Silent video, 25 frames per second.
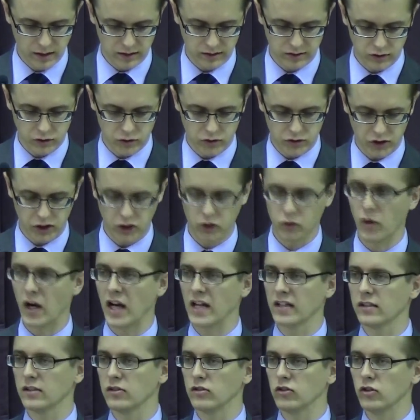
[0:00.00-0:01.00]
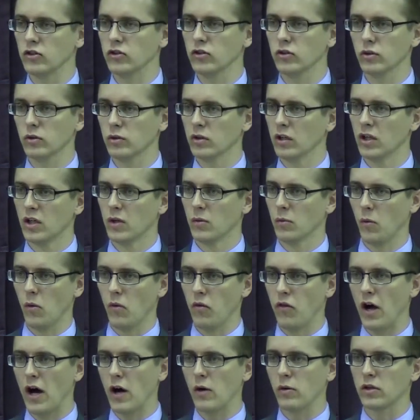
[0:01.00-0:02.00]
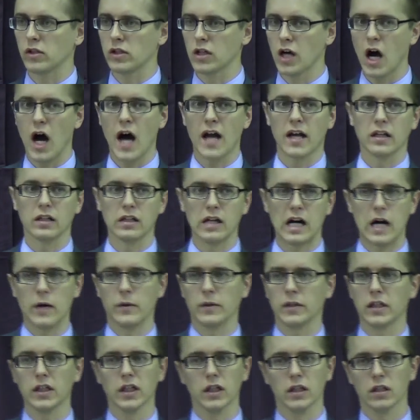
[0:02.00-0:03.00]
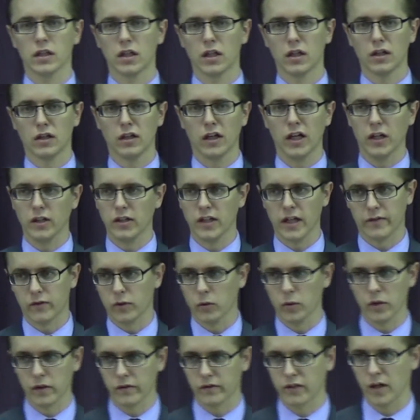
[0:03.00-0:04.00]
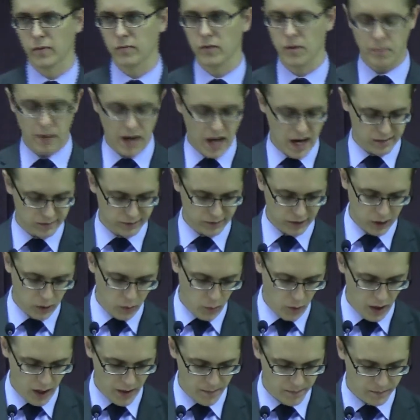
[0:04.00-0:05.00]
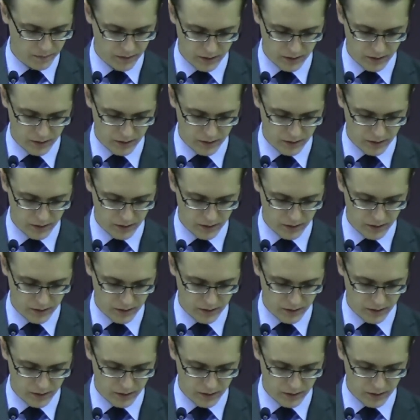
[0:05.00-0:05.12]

It's interesting, granted to do. Without God allowing it, it never would have come to pass anyway.